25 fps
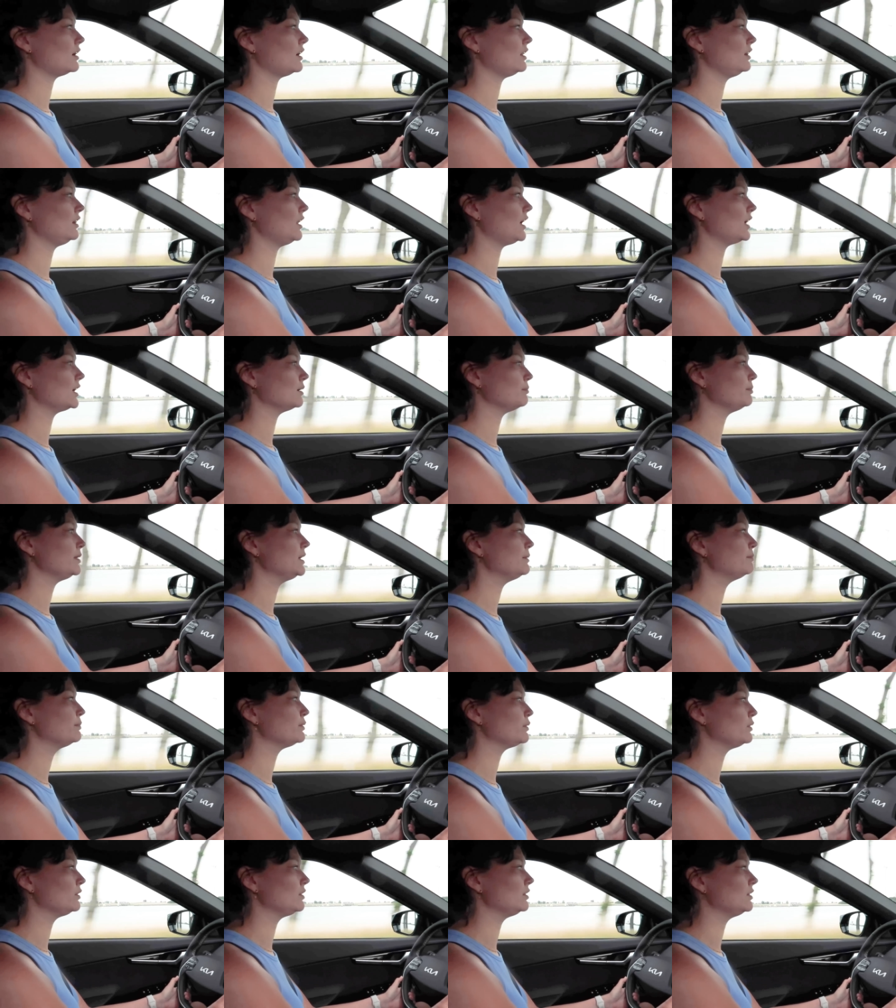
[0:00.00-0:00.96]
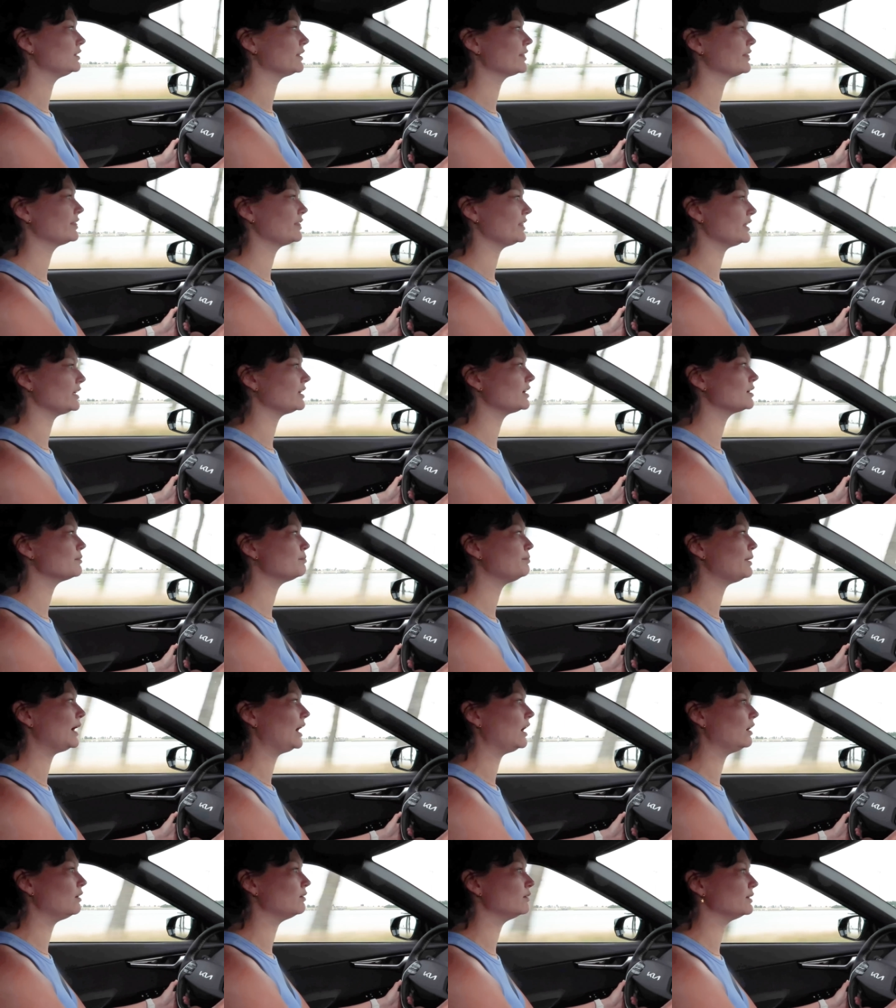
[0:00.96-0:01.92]
a lot of people think
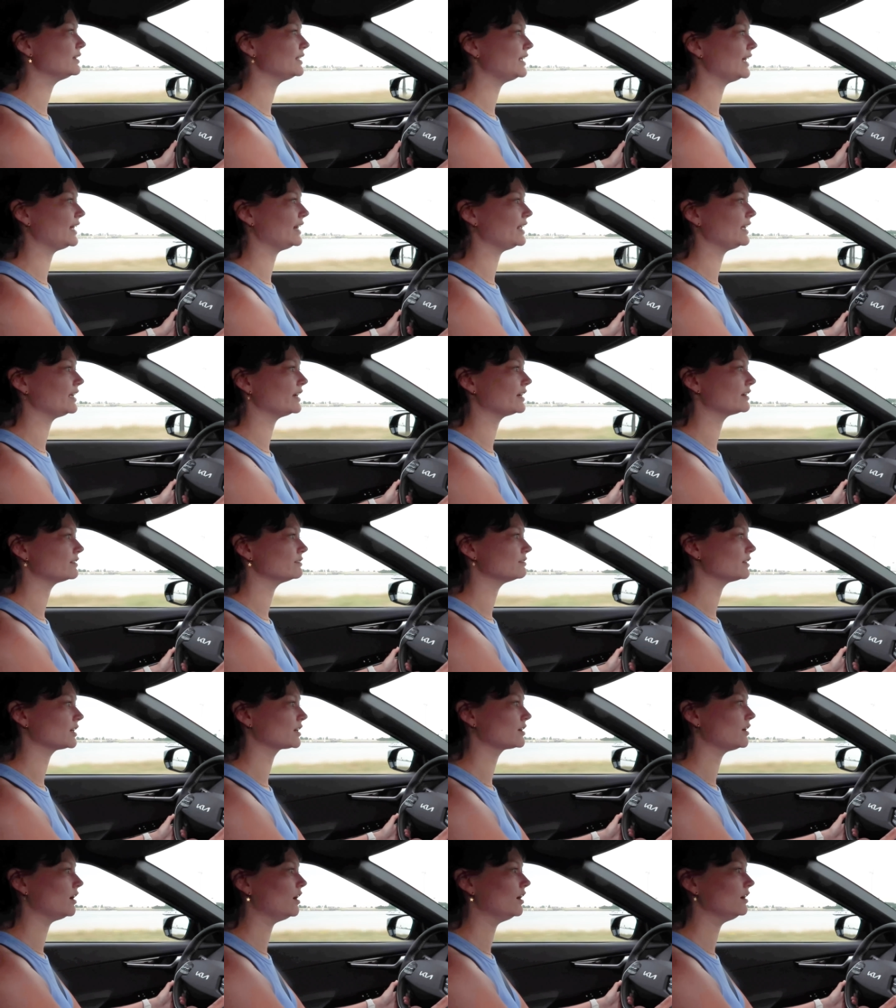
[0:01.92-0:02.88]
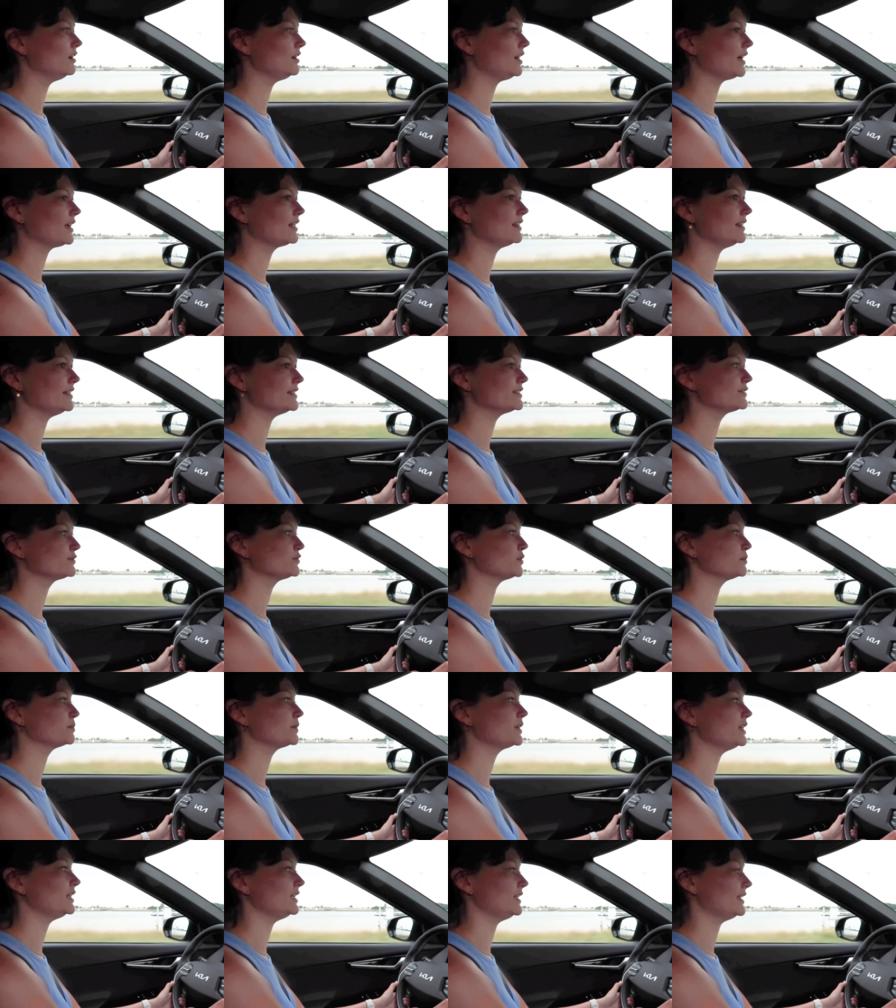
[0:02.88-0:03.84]
about getting a car like this
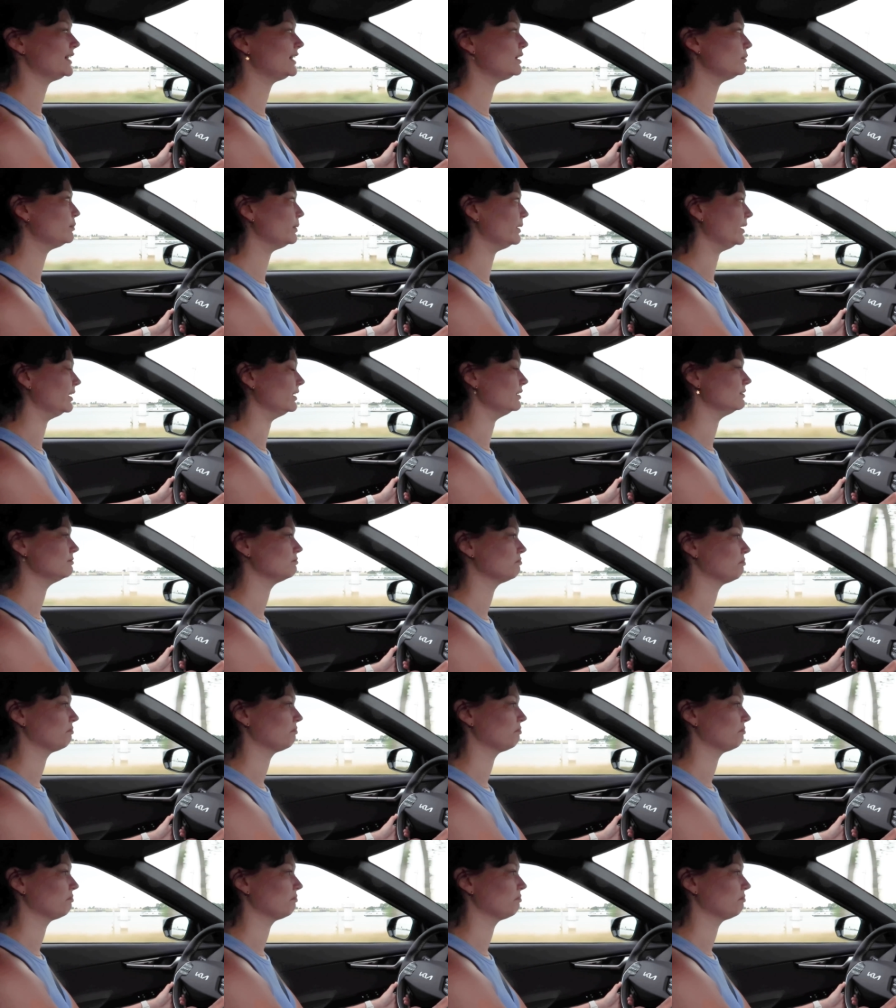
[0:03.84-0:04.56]
from Kia, but